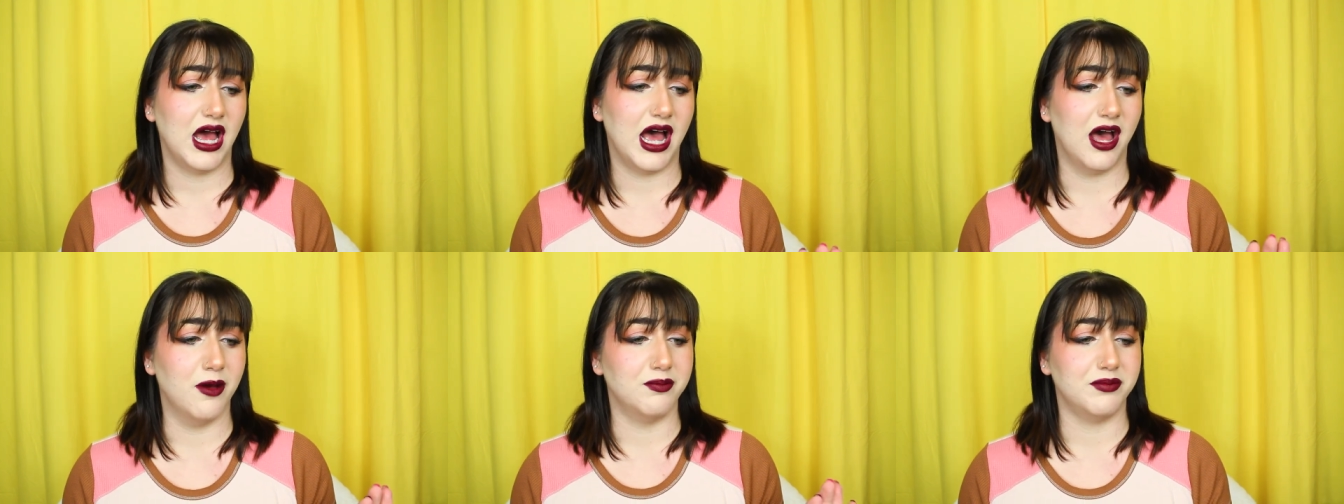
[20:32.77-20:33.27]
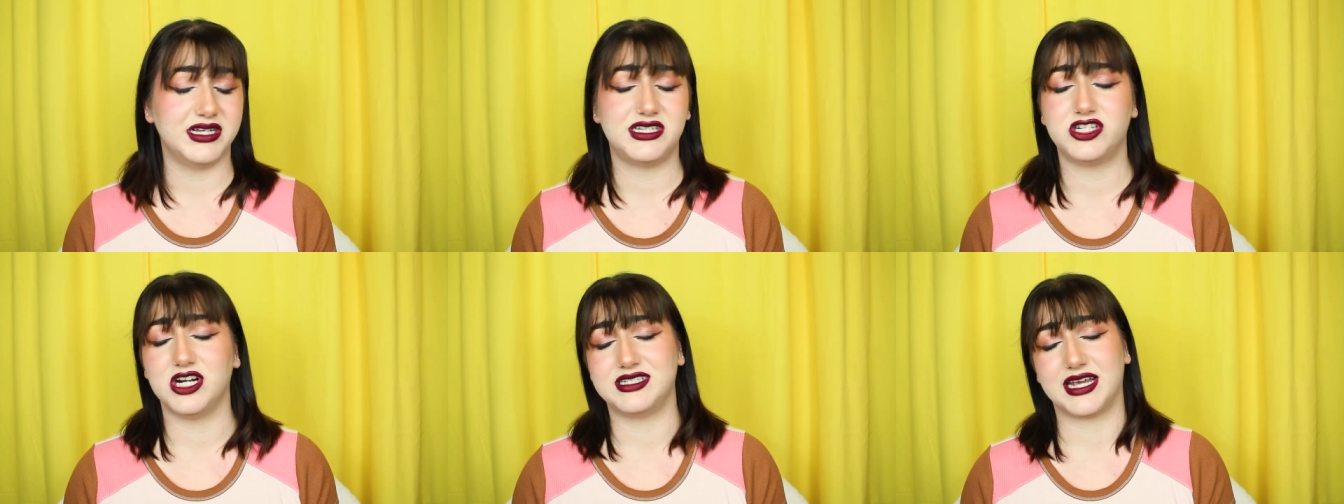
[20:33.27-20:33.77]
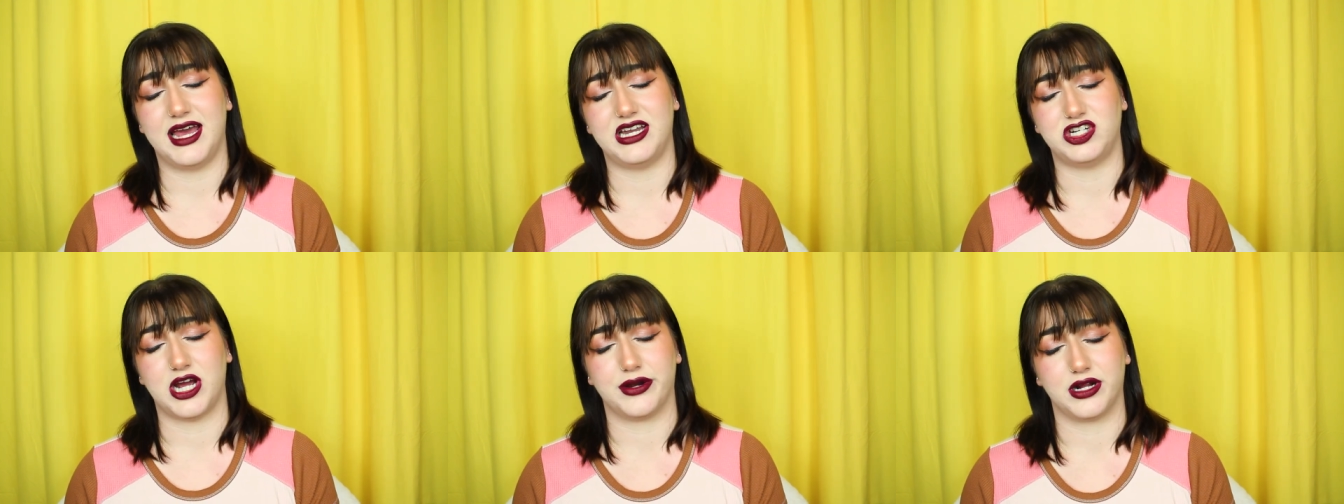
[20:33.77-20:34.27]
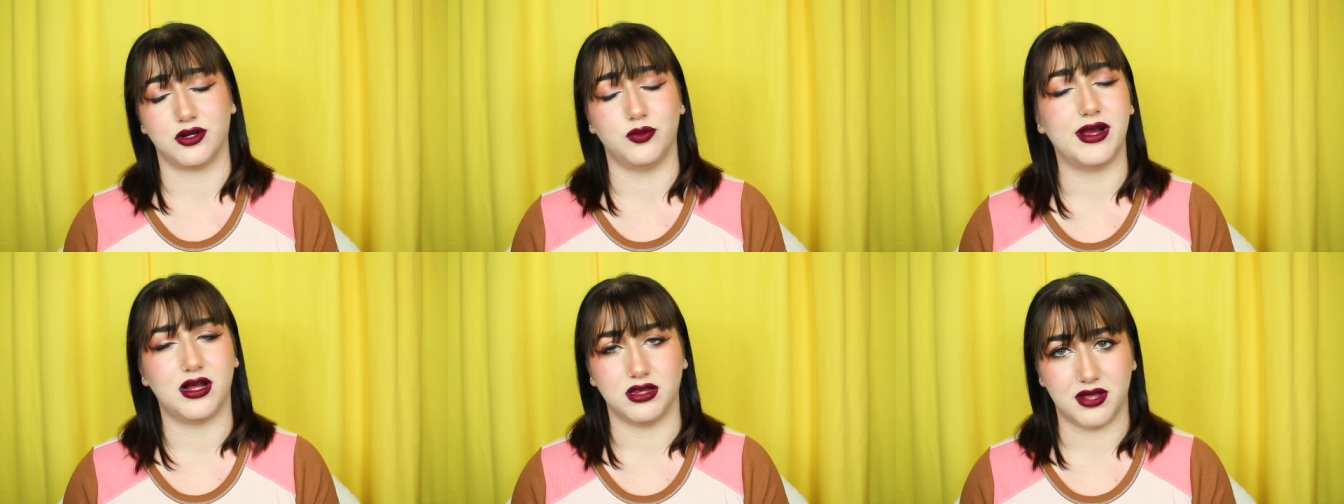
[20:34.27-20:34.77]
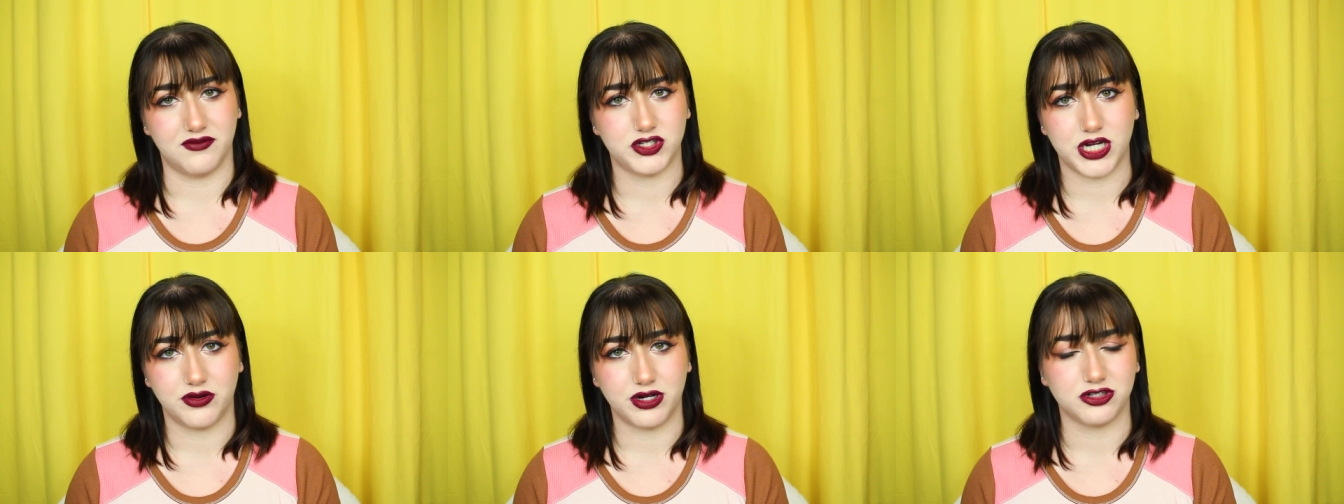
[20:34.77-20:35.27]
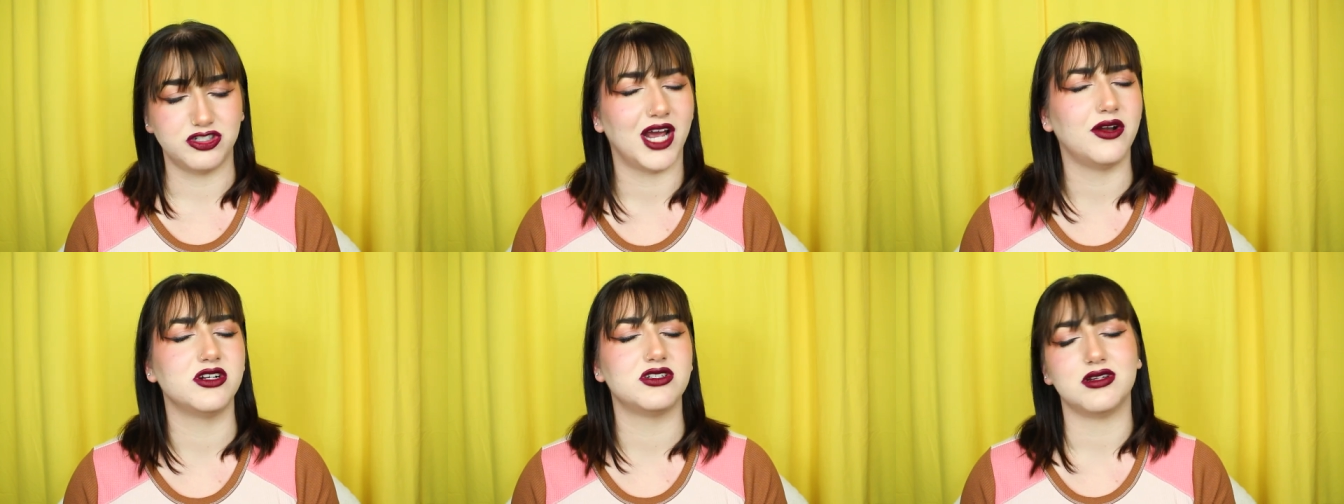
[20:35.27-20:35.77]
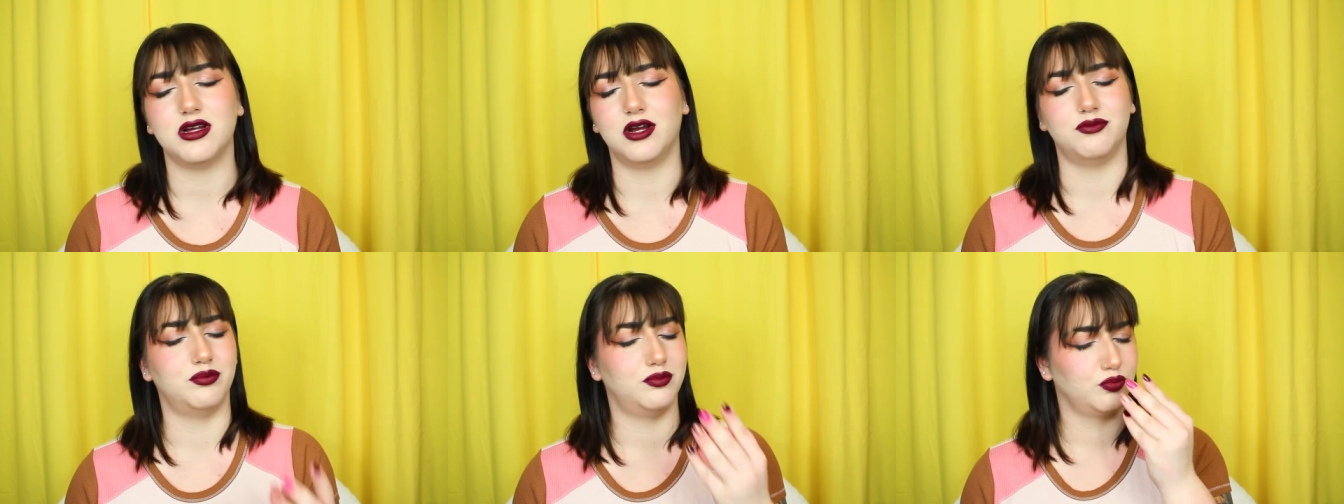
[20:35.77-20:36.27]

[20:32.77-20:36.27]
Um, my sister has a cat, Chowder. We all love Chowder. Chowder's a...